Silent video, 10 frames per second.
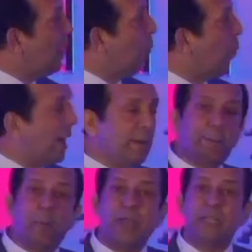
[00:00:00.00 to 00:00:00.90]

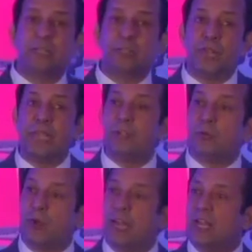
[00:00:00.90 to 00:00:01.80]
1.3
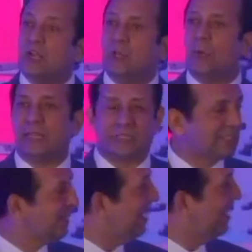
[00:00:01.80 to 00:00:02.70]
trillion
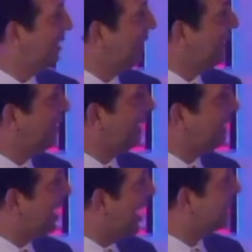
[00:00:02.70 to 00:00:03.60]
US in
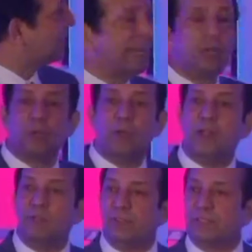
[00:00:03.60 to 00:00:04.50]
the last 10 to
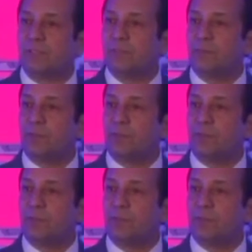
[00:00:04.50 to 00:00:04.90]
12 years.